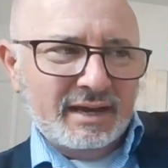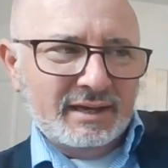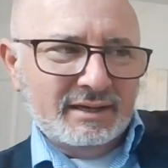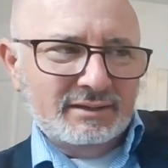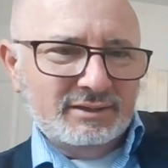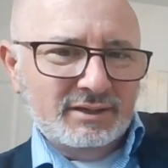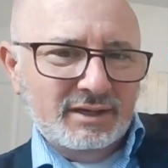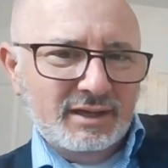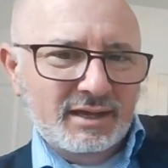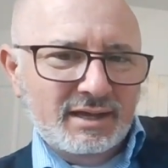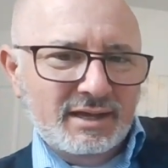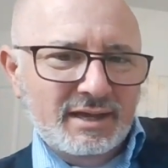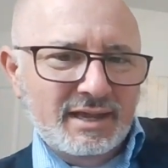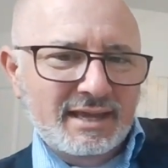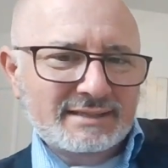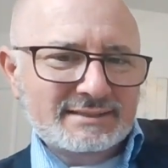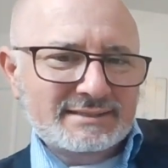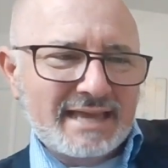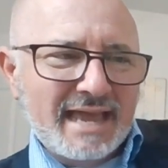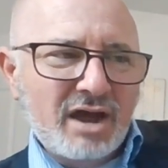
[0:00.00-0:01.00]
right?
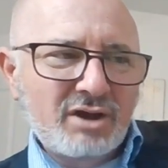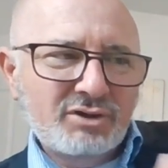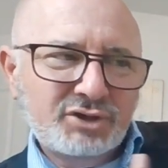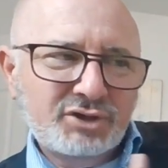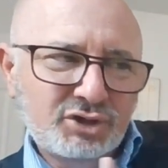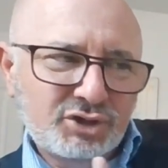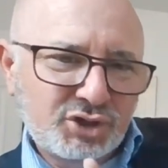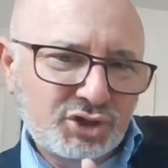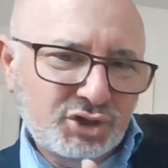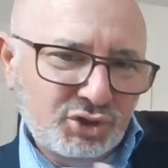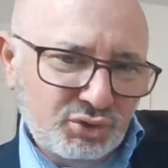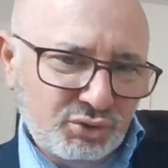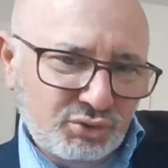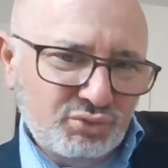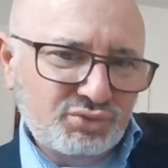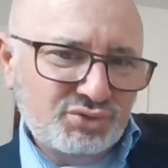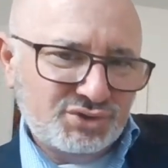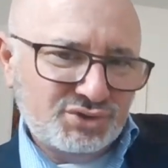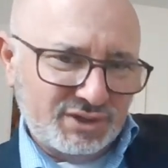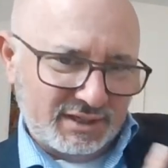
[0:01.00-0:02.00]
Uh, it's how you're
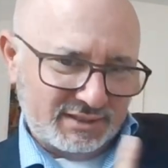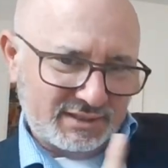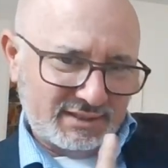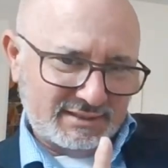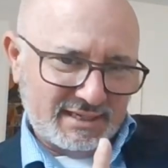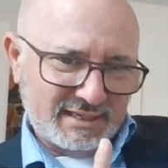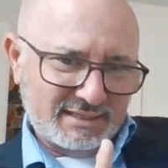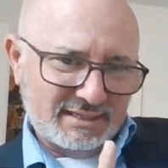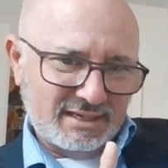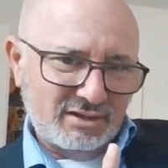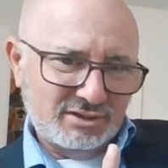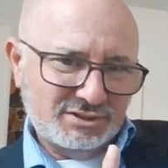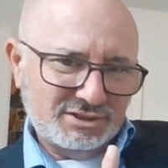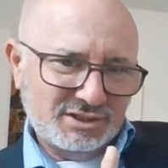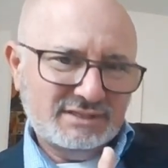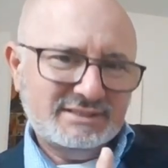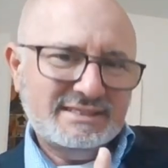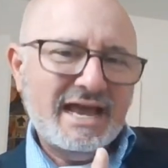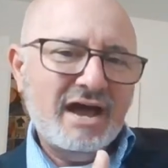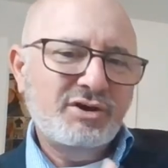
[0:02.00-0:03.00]
using the
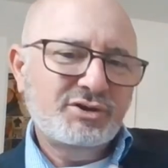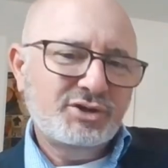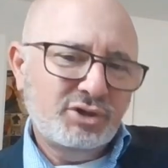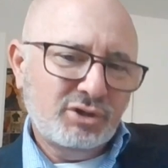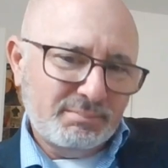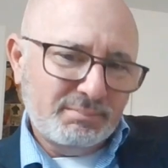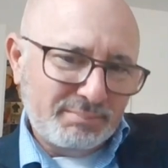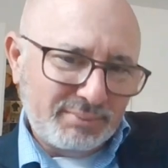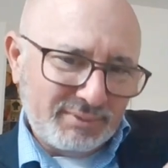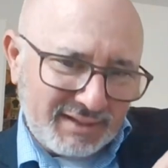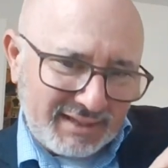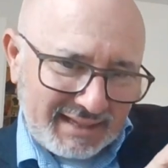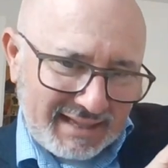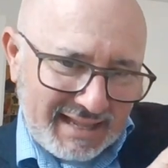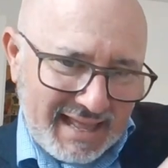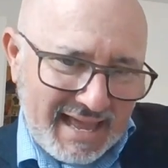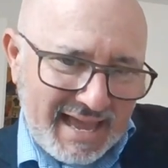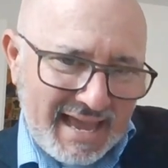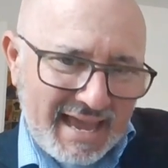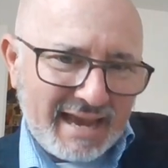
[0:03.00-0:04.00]
technology. It's how you're
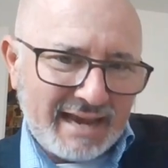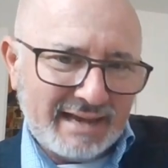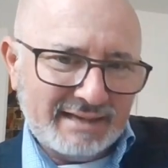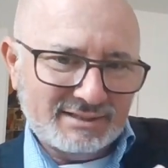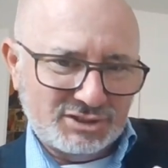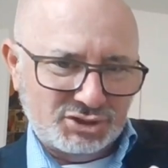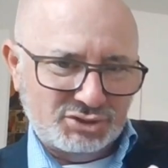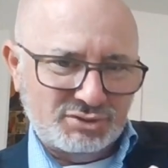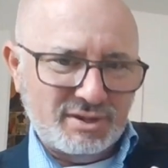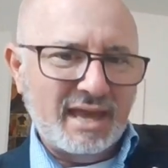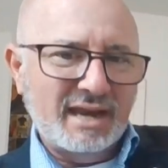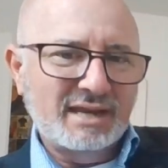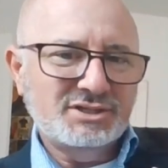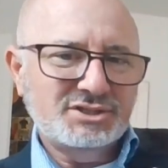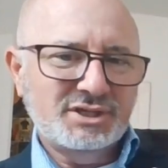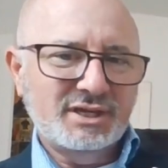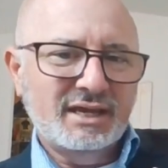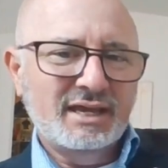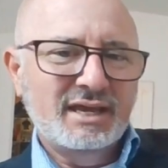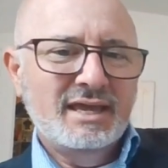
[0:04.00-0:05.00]
applying the
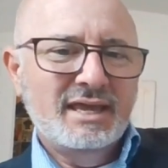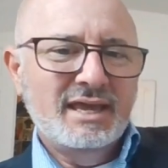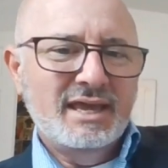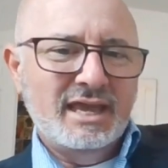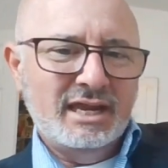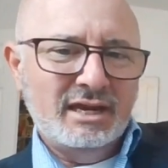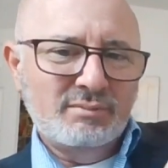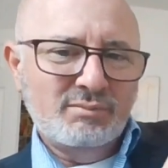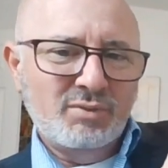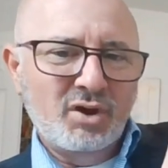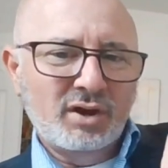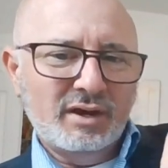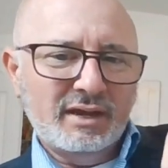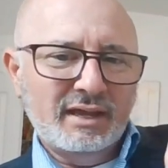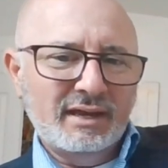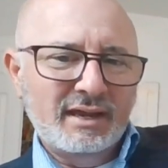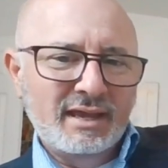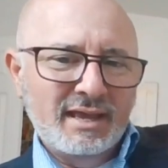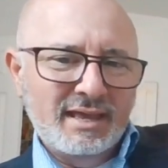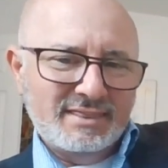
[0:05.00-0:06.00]
strategy in your
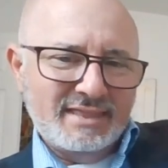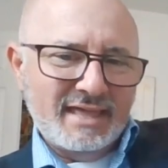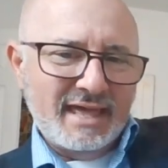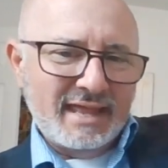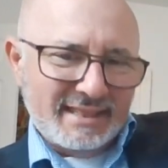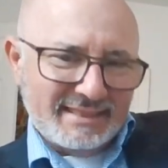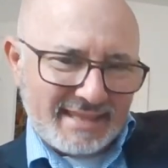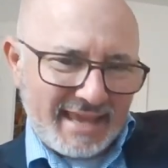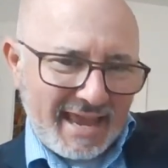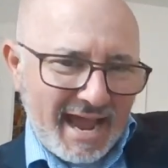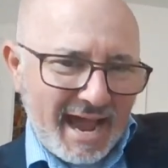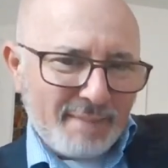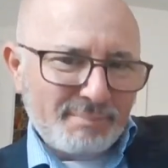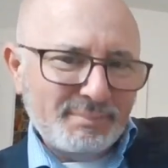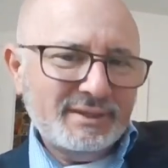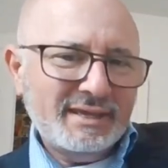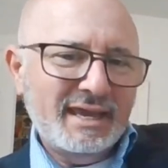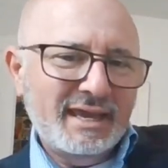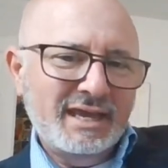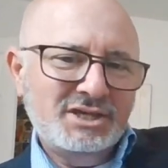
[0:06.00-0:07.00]
market. That
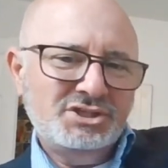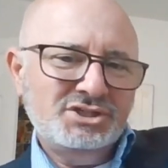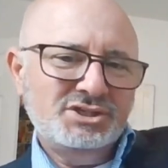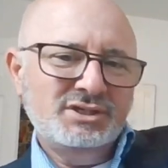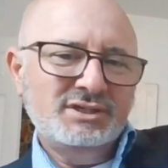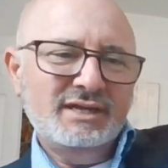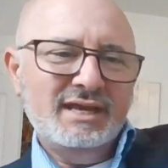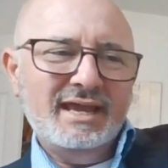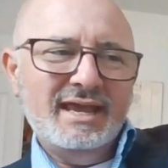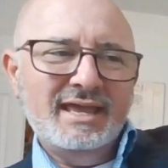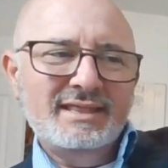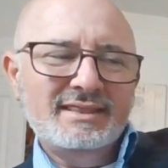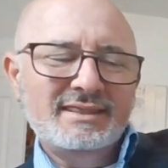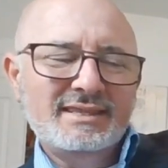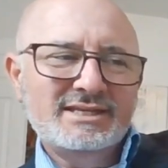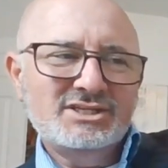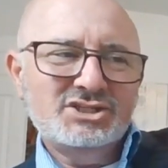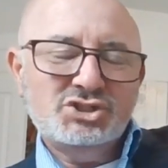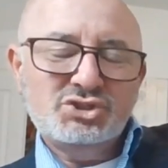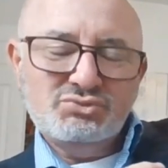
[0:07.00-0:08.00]
the application
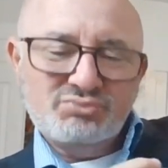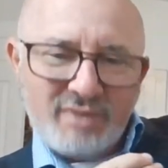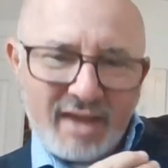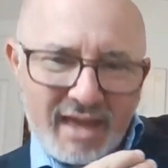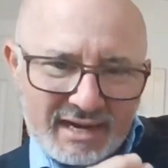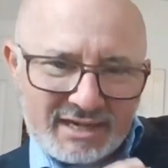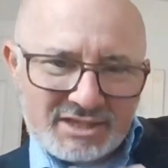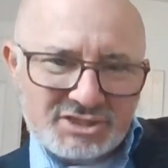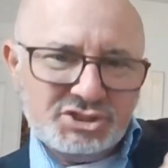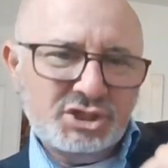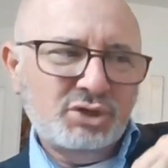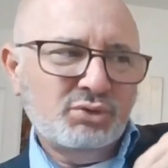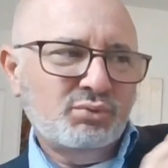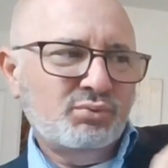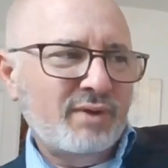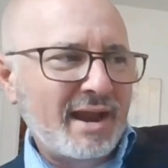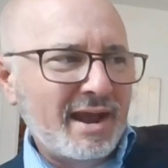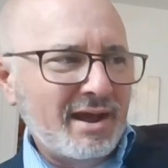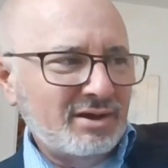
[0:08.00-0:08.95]
and the strategy